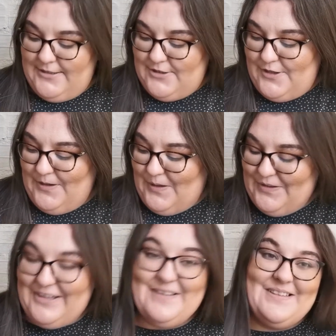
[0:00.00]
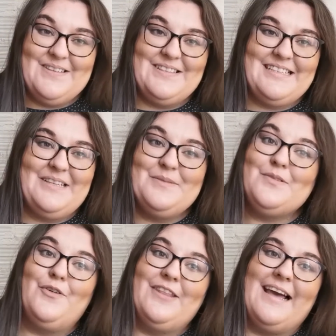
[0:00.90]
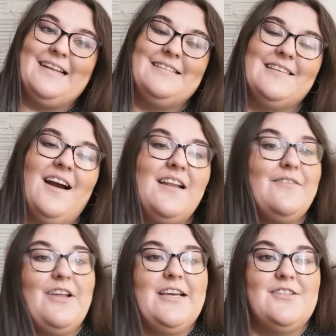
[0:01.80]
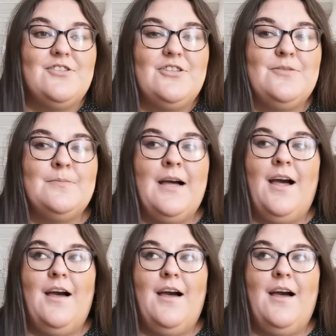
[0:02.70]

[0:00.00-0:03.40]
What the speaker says: So you'll use your Teams for that. It's kind of like a Zoom.